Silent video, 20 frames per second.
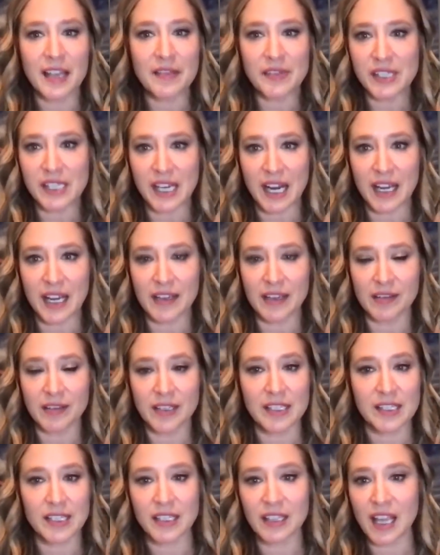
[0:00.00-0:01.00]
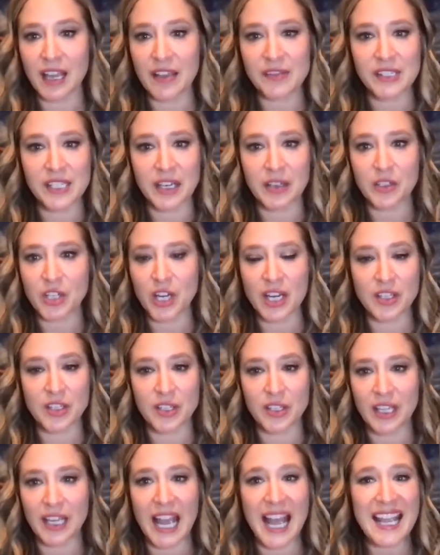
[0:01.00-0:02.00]
lifestyle it's a lifestyle change
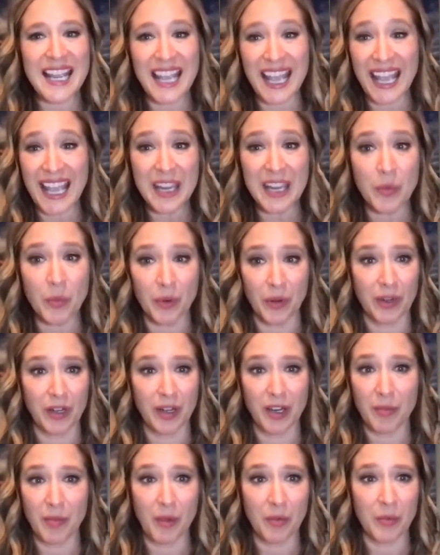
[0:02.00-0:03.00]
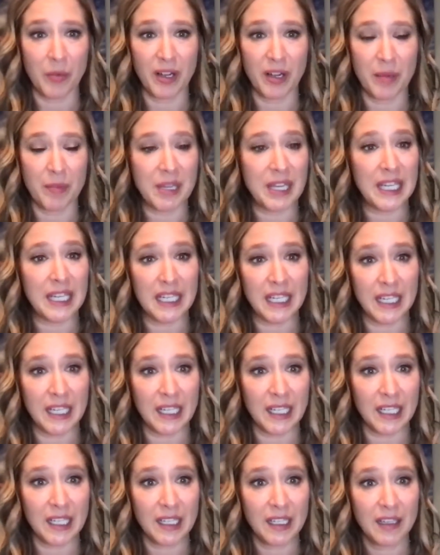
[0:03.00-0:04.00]
like i hate worrying about what i'm
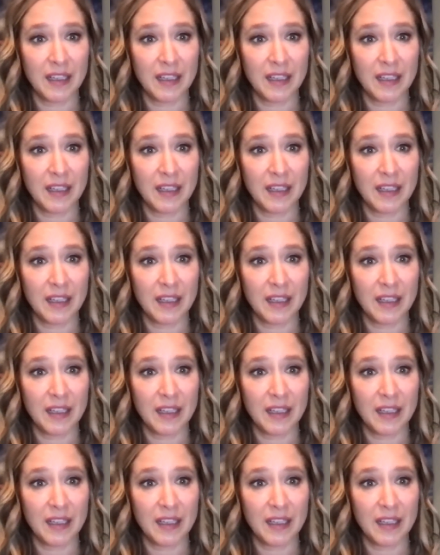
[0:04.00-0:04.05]
eating